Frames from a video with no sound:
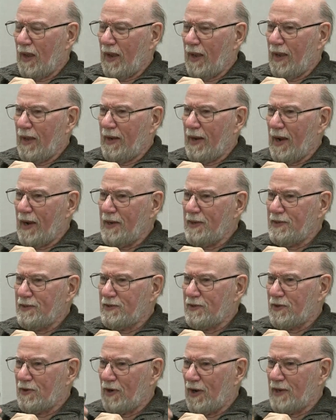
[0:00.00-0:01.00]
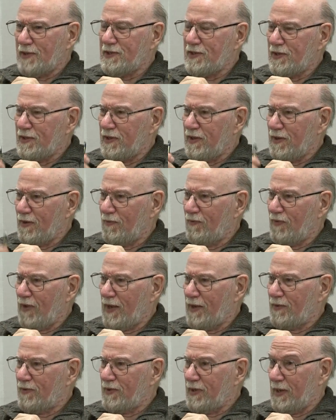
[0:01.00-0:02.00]
And I got to the
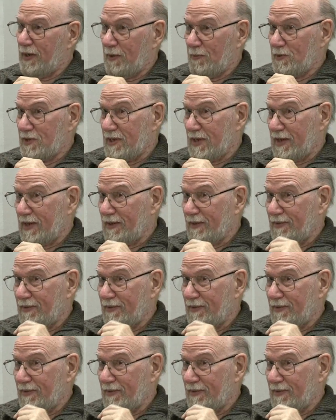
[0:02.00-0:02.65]
event, and it was like a